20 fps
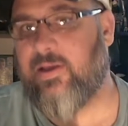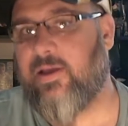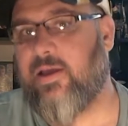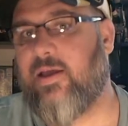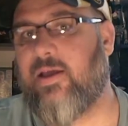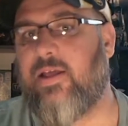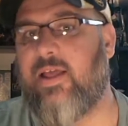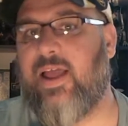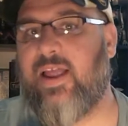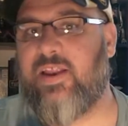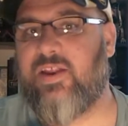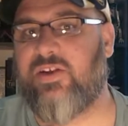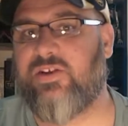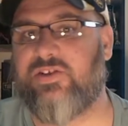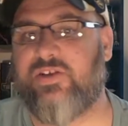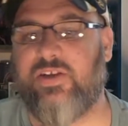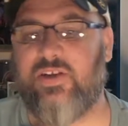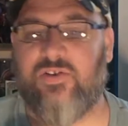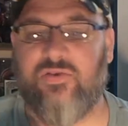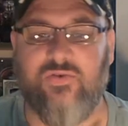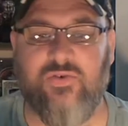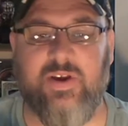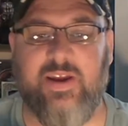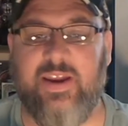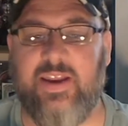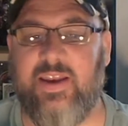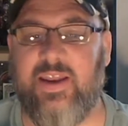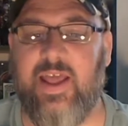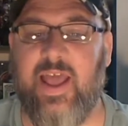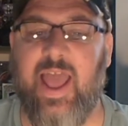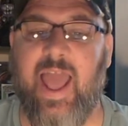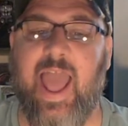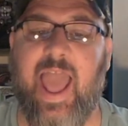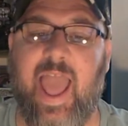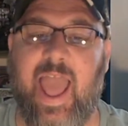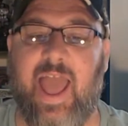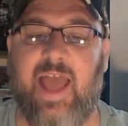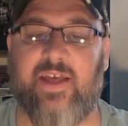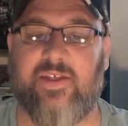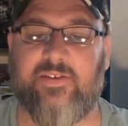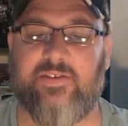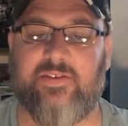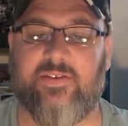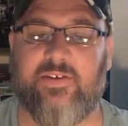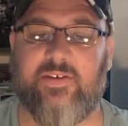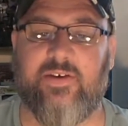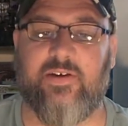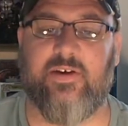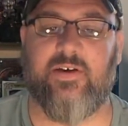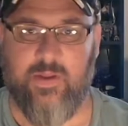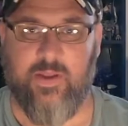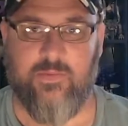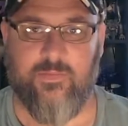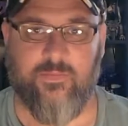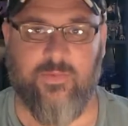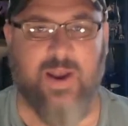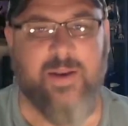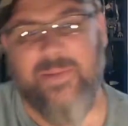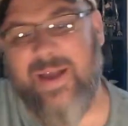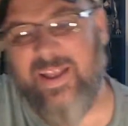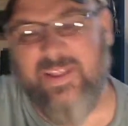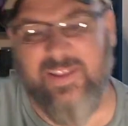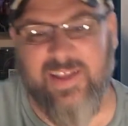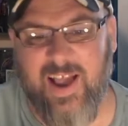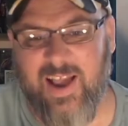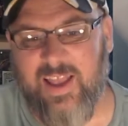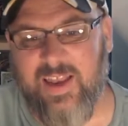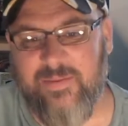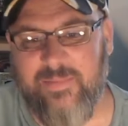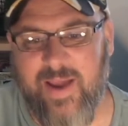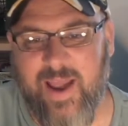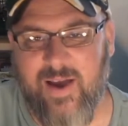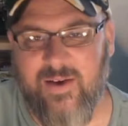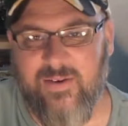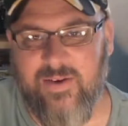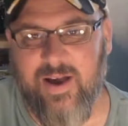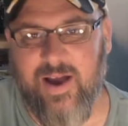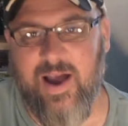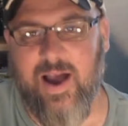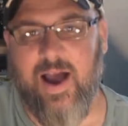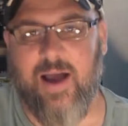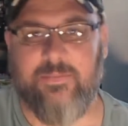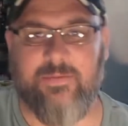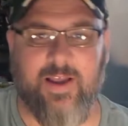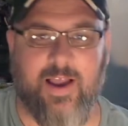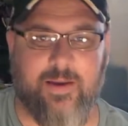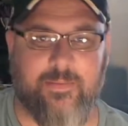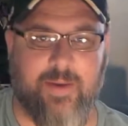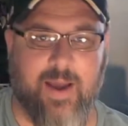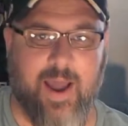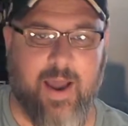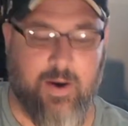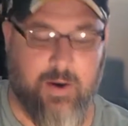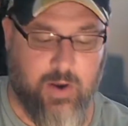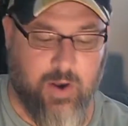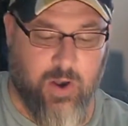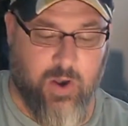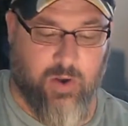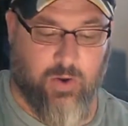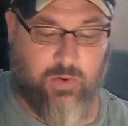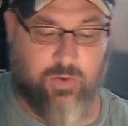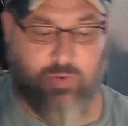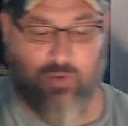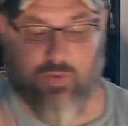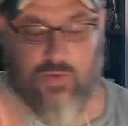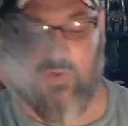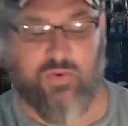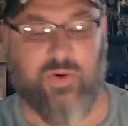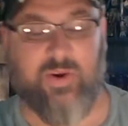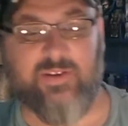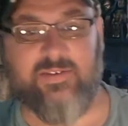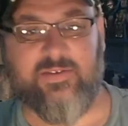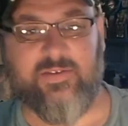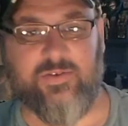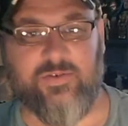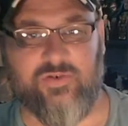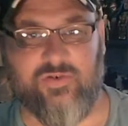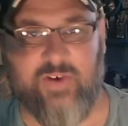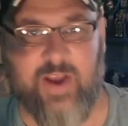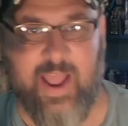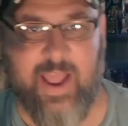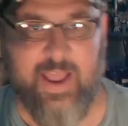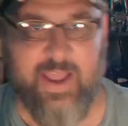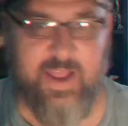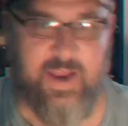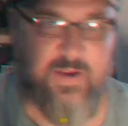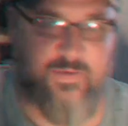and usually green has. What am I talking about? I'm talking about Crystal Dragon.